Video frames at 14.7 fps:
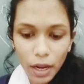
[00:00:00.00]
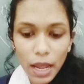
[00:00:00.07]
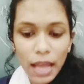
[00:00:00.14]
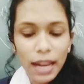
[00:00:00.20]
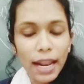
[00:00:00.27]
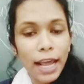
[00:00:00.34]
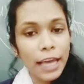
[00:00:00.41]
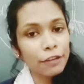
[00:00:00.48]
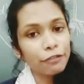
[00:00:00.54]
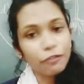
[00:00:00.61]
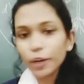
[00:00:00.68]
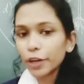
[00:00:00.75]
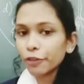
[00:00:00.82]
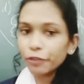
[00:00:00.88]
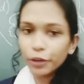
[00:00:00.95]
like for
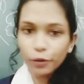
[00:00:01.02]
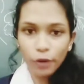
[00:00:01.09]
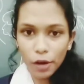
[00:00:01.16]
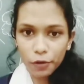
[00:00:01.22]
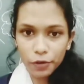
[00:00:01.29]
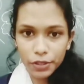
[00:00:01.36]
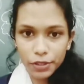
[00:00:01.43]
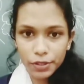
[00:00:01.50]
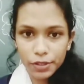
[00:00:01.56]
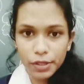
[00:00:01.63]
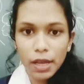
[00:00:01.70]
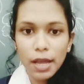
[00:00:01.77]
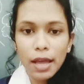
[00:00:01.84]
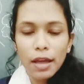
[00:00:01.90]
a few hours.